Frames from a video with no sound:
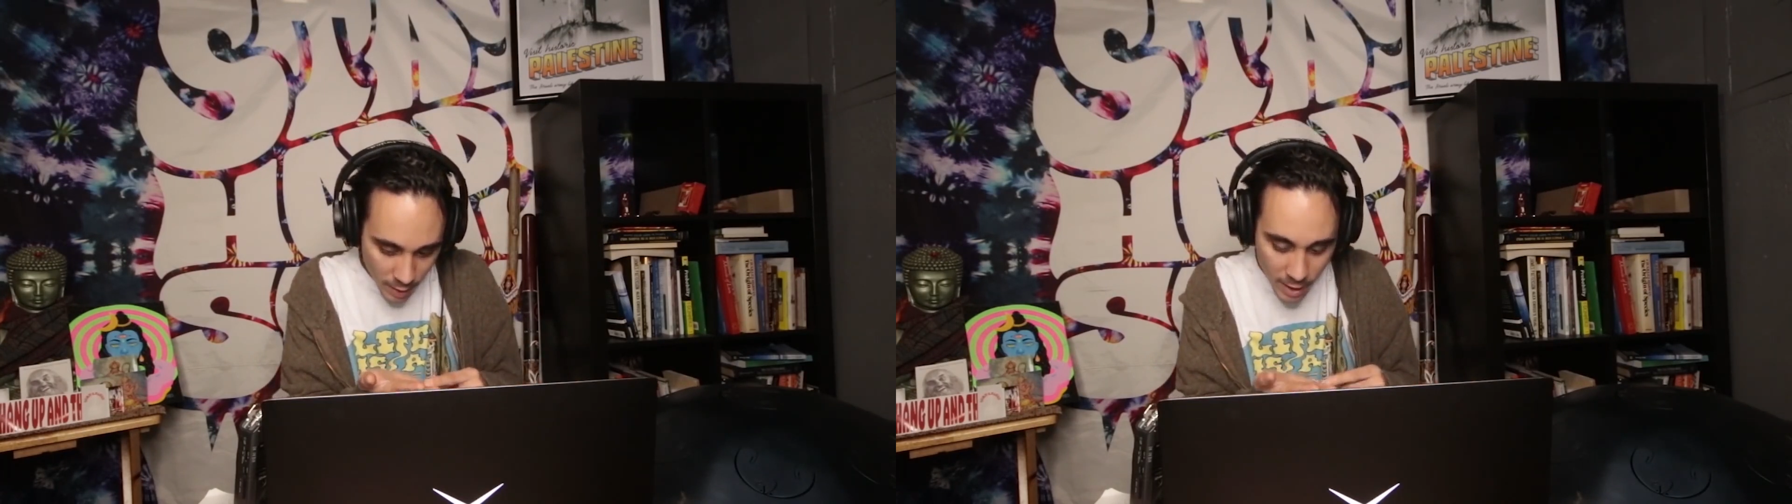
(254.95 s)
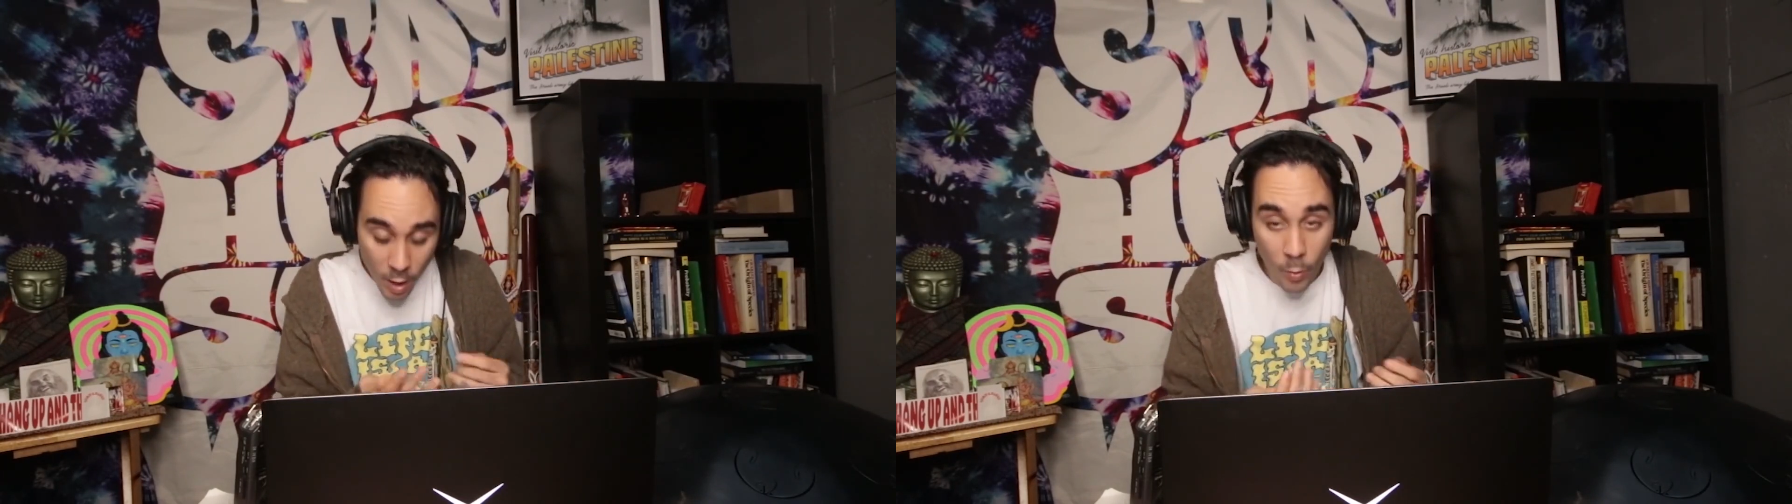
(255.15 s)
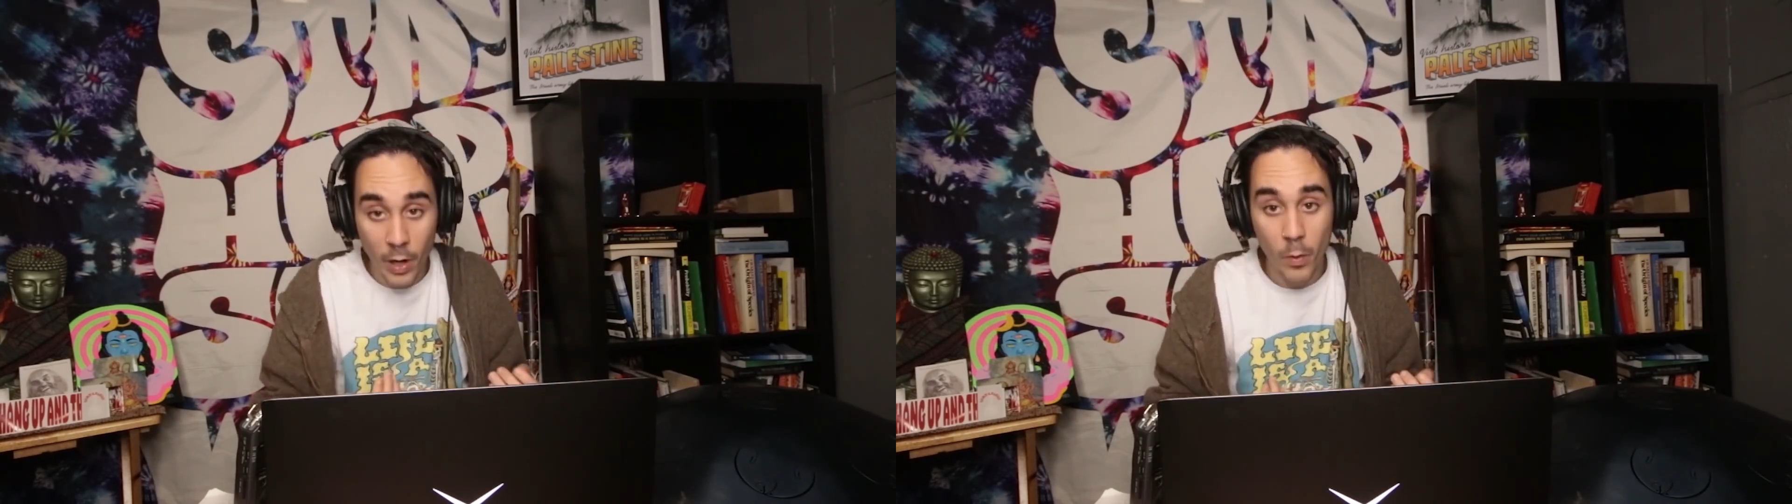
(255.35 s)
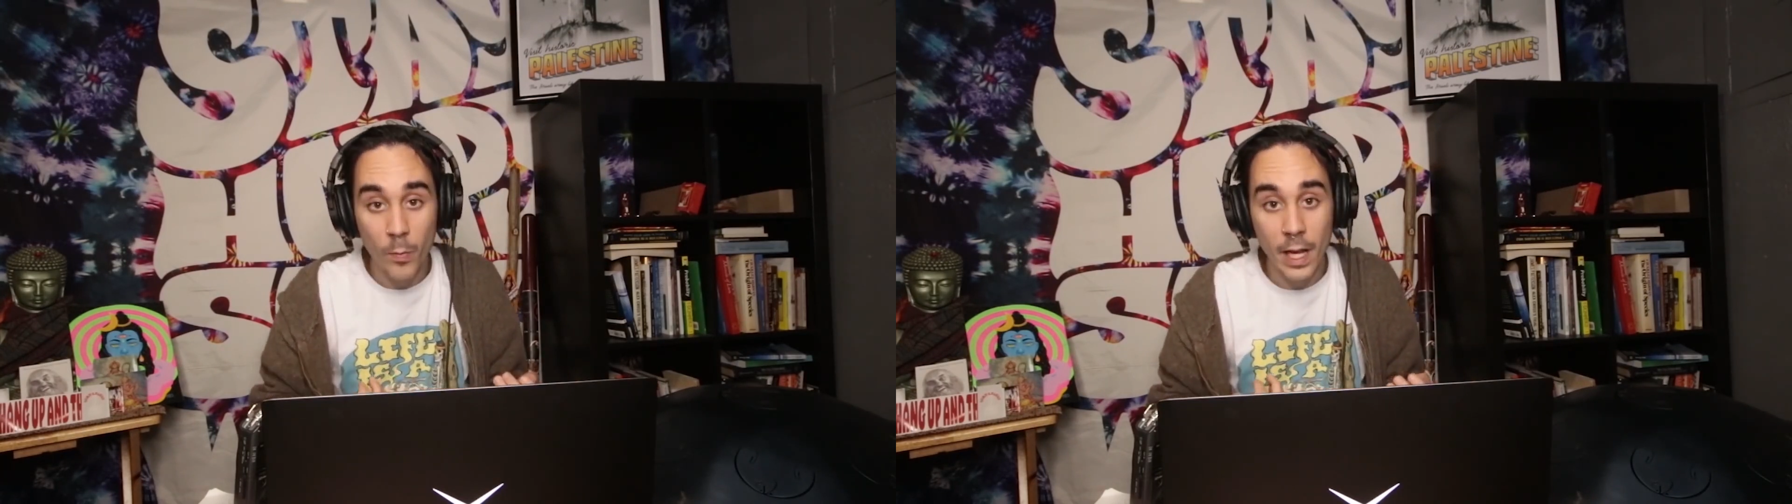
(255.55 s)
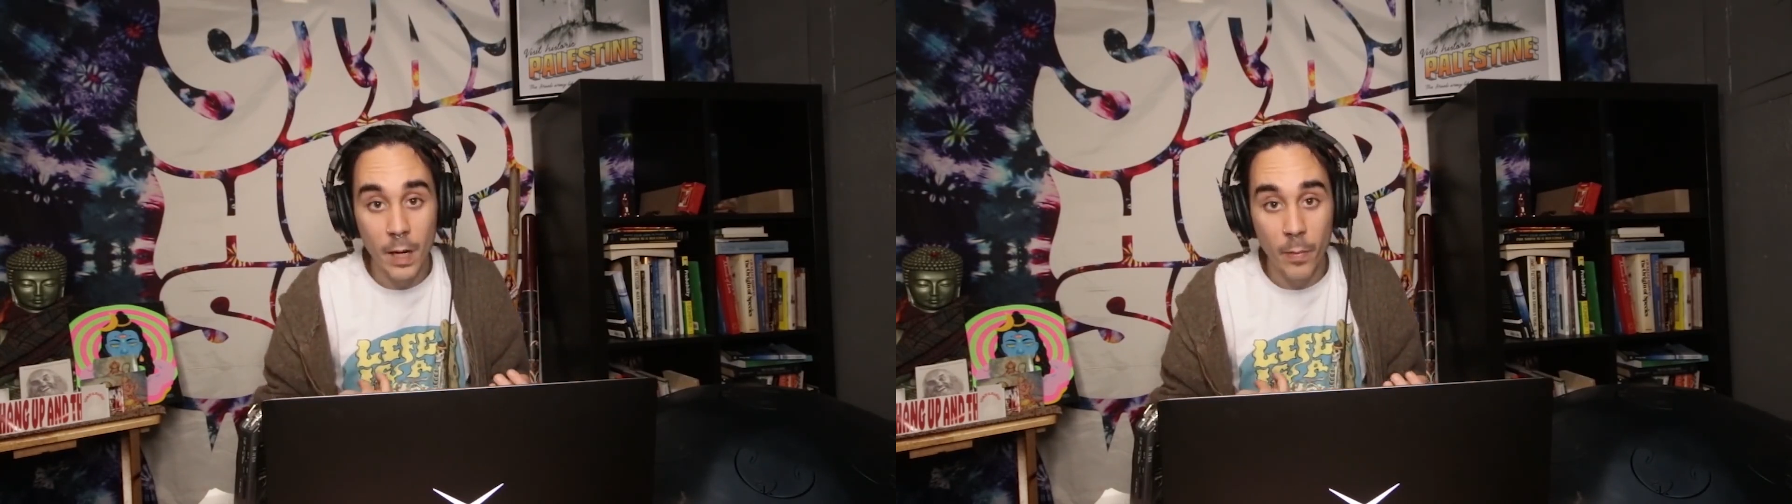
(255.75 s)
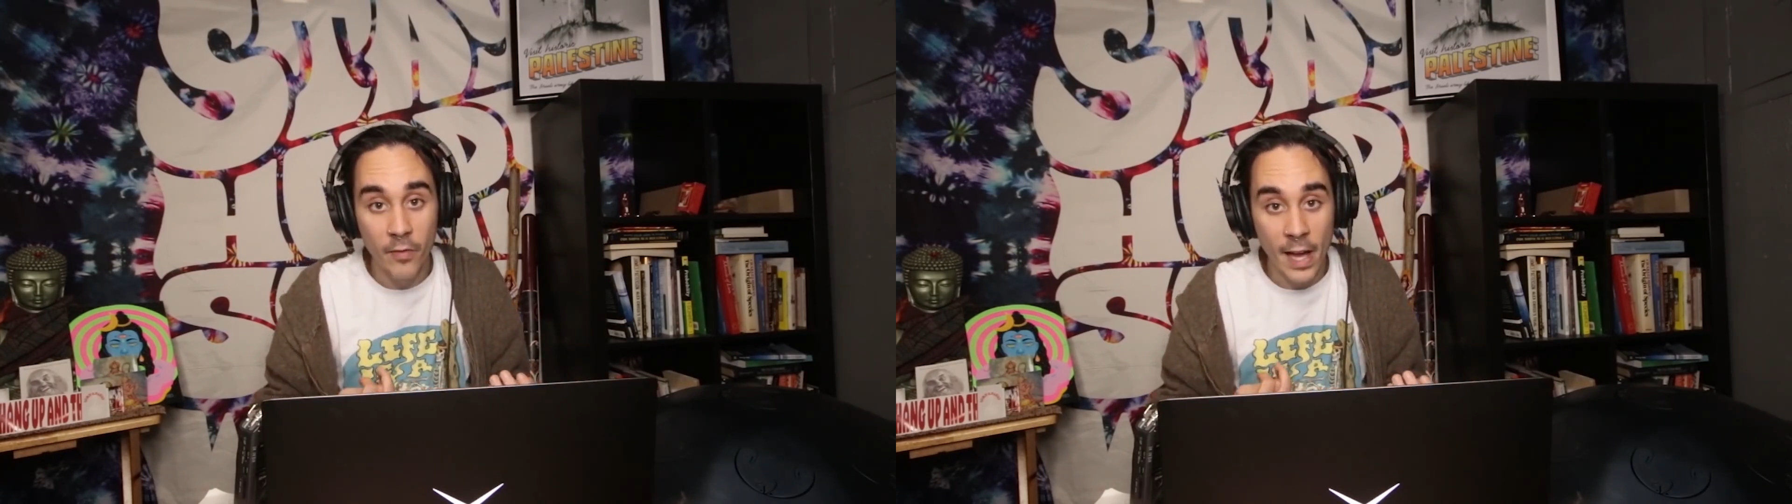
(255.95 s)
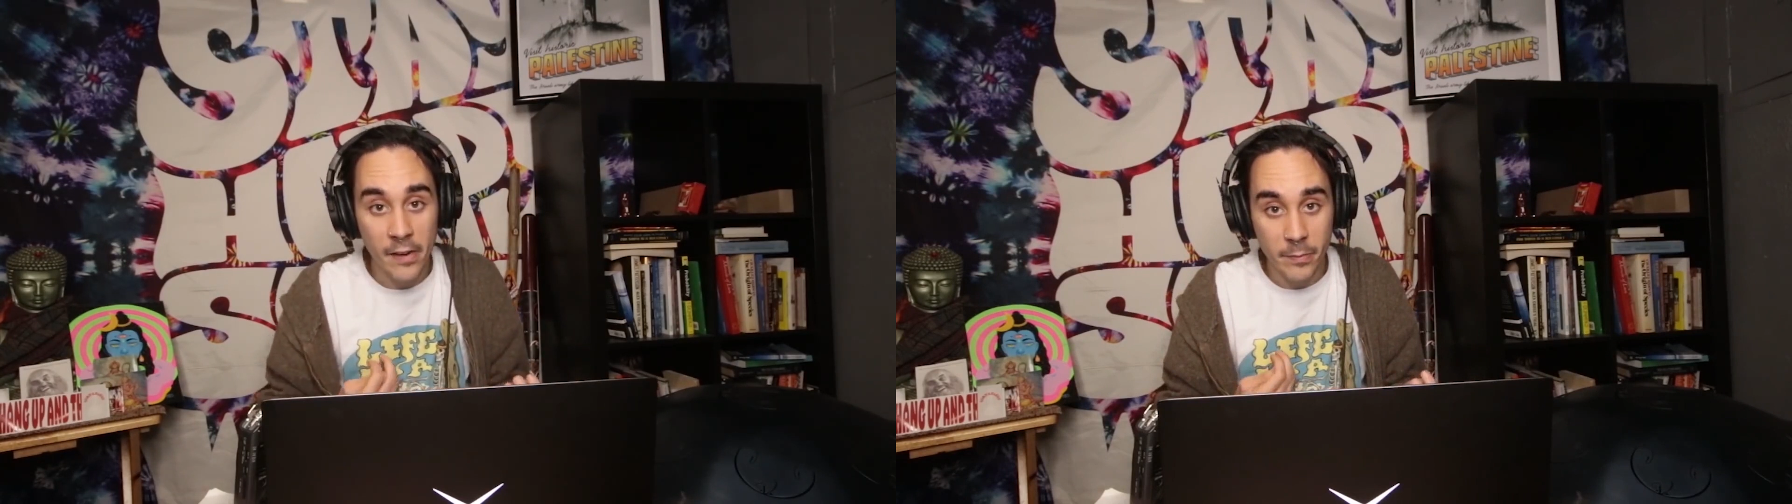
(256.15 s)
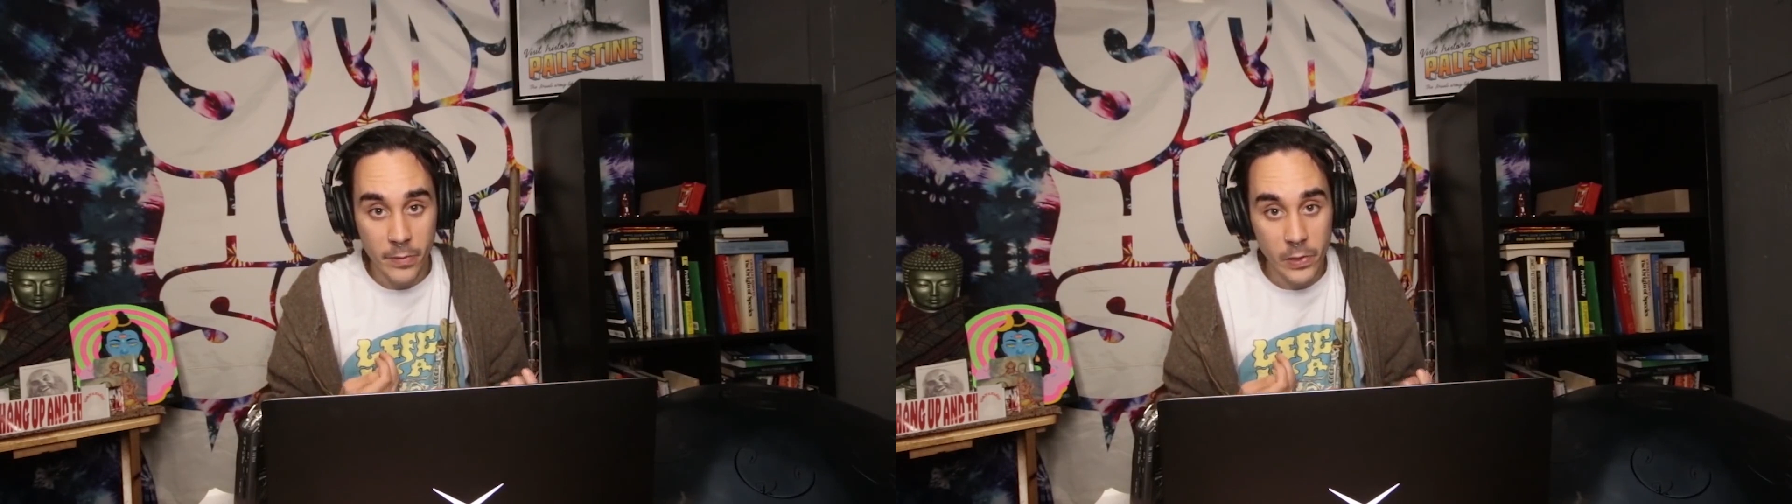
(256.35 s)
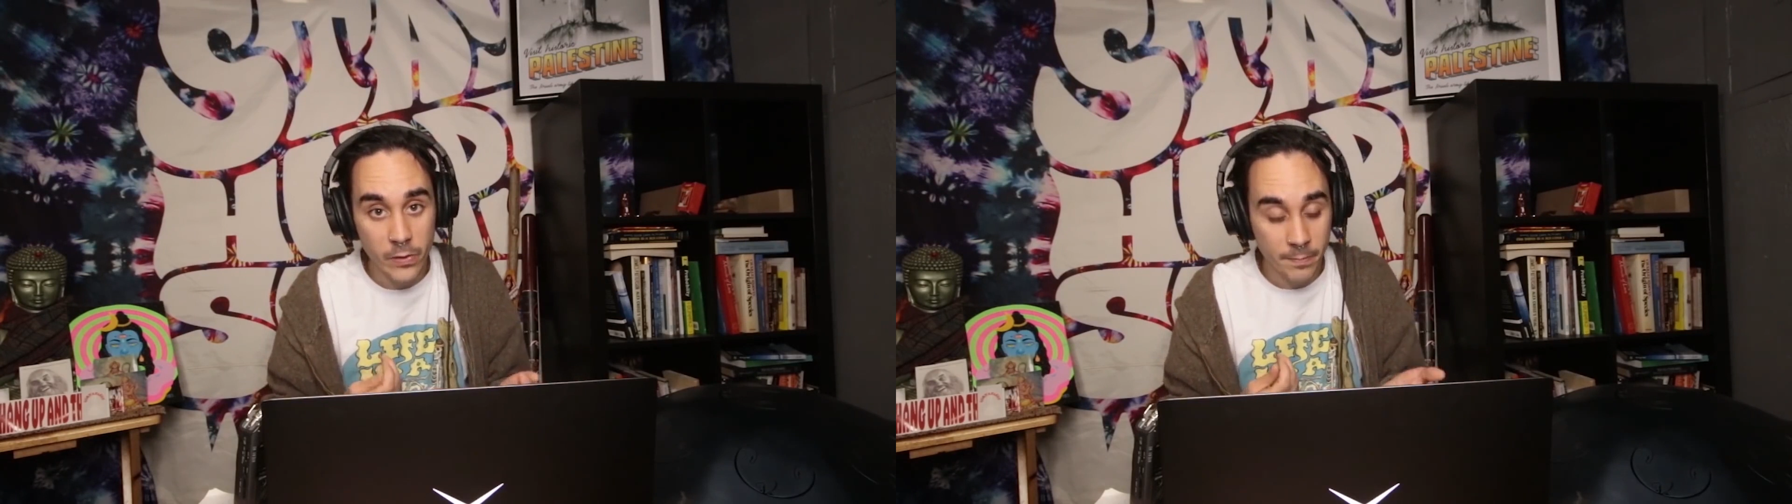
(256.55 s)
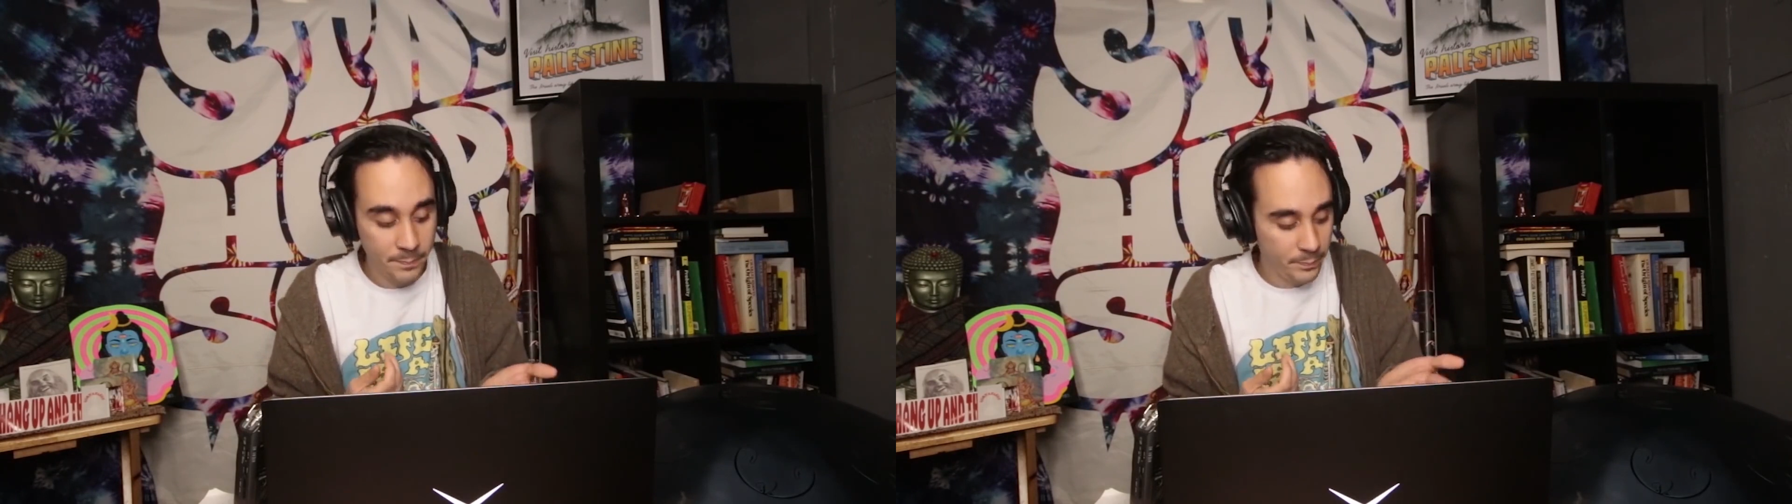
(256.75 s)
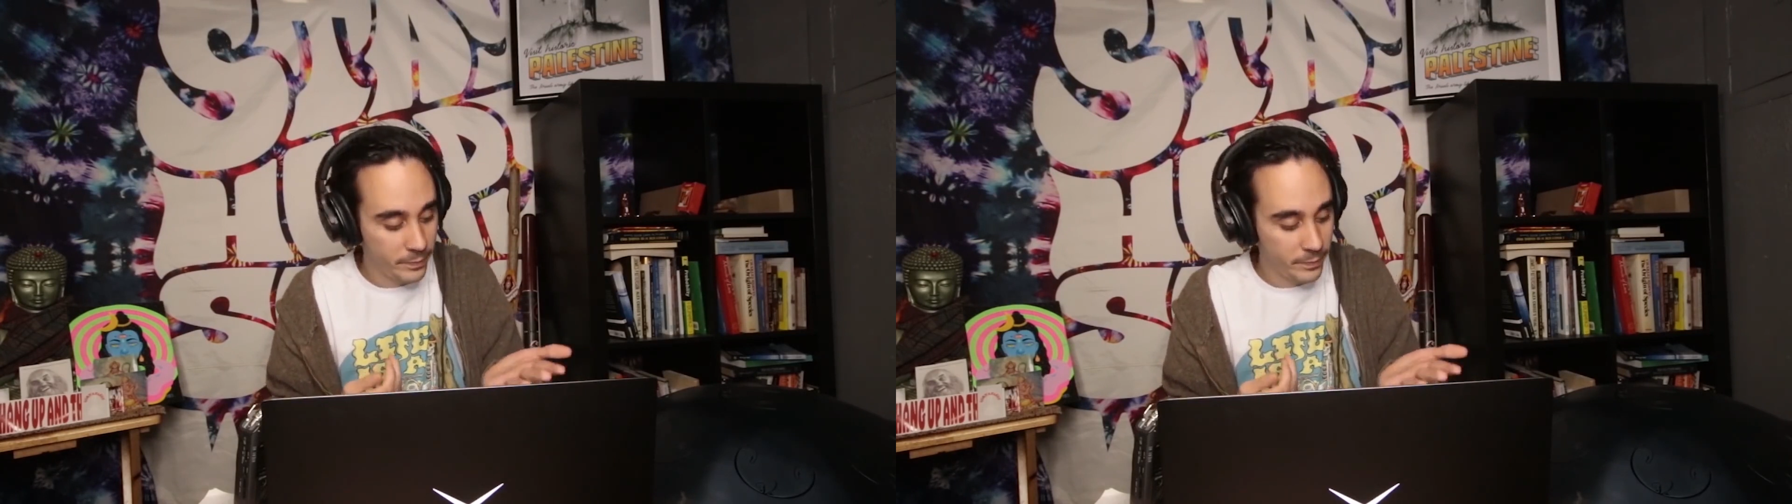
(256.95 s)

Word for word: they know that we're made up of atoms.